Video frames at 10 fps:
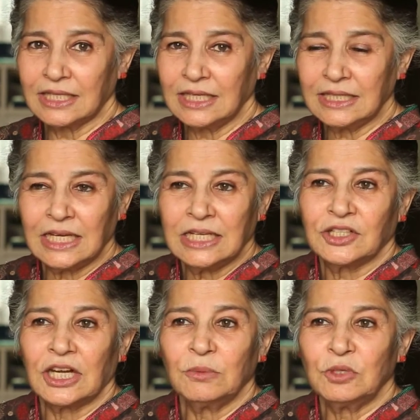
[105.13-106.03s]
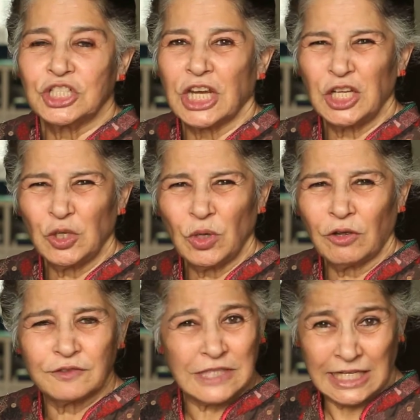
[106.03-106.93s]
in the incredible schedule
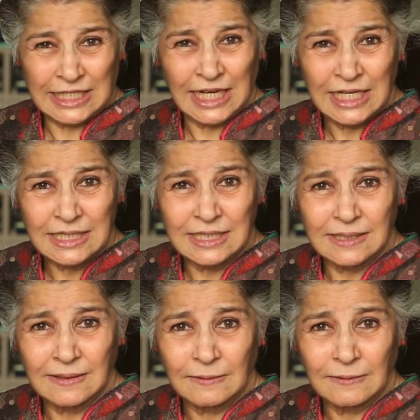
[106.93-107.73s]
of 10 days.